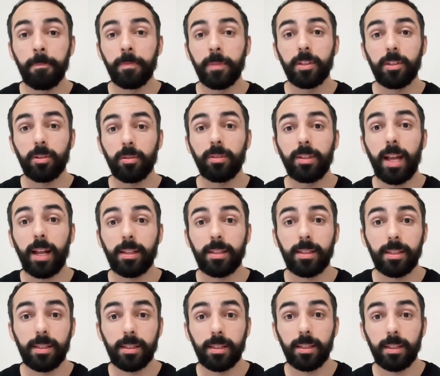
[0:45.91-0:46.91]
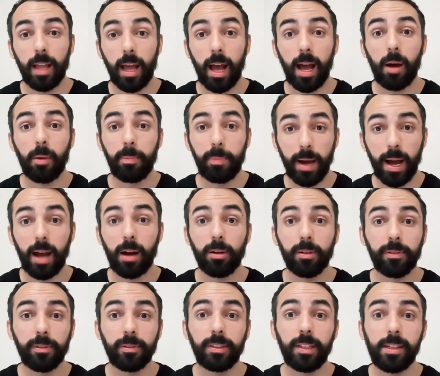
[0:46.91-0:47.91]
So that's how
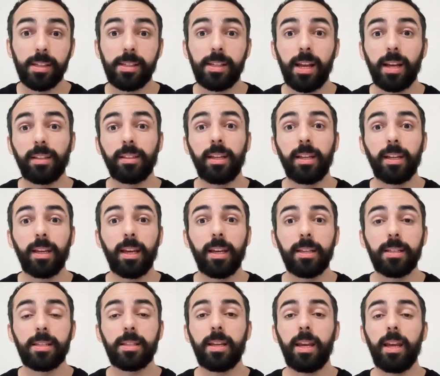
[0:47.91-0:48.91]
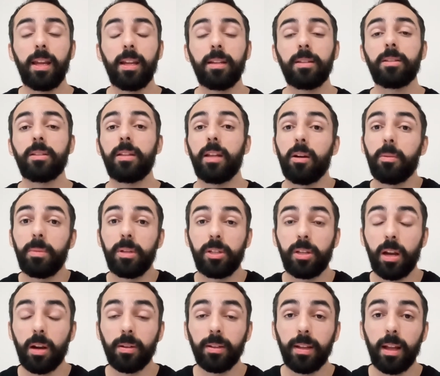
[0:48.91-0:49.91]
powerful this technique is, and today I'll be
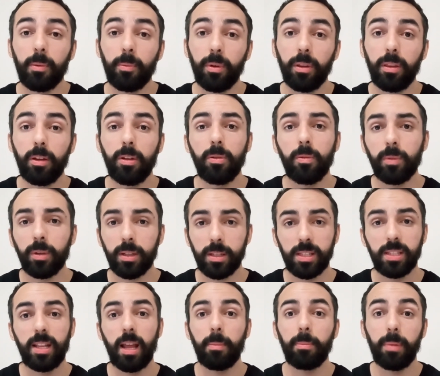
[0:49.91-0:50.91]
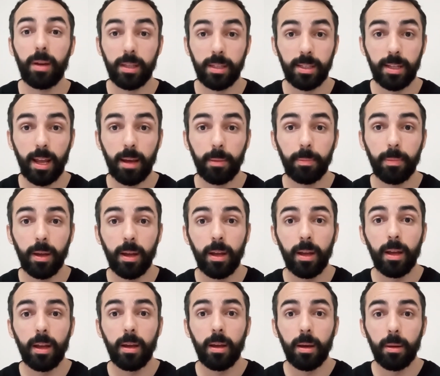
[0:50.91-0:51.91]
sharing that with you in a step-by-step
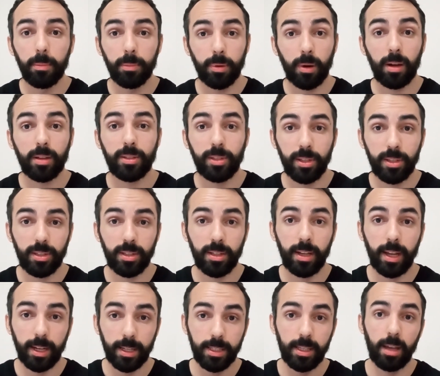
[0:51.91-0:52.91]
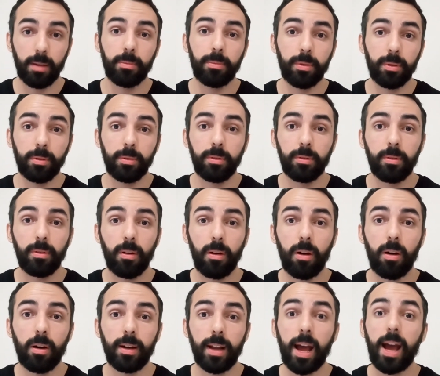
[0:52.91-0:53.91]
process and example
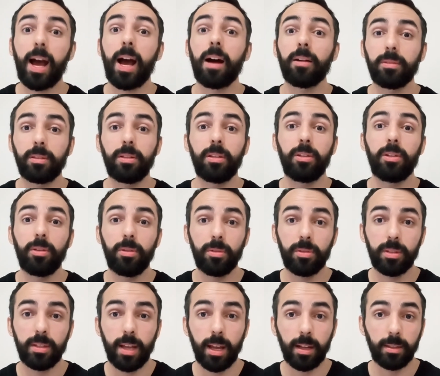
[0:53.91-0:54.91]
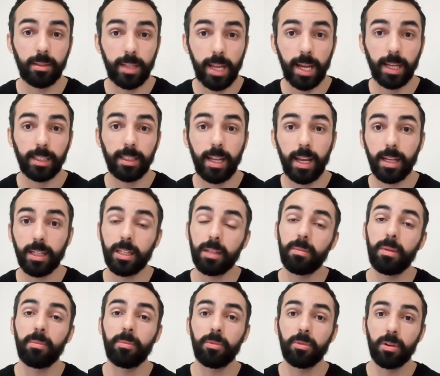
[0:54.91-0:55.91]
on how to use that technique to
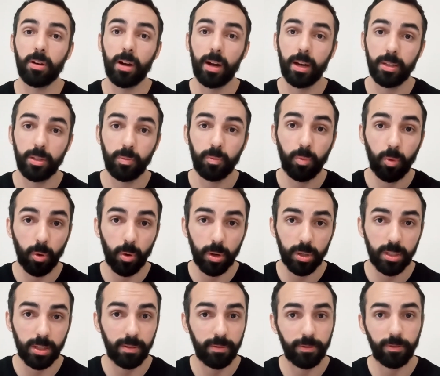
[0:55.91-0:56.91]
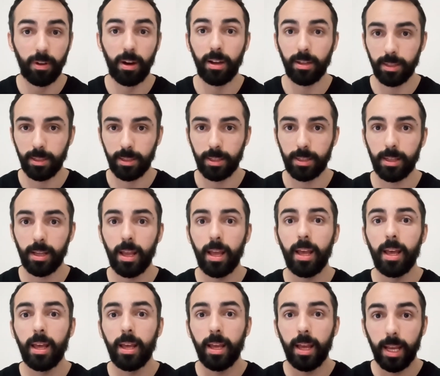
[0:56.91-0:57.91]
memorize words and phrases
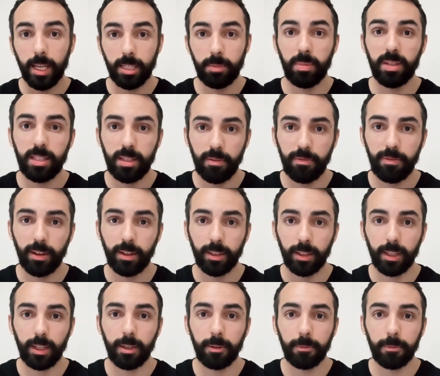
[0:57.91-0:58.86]
specifically.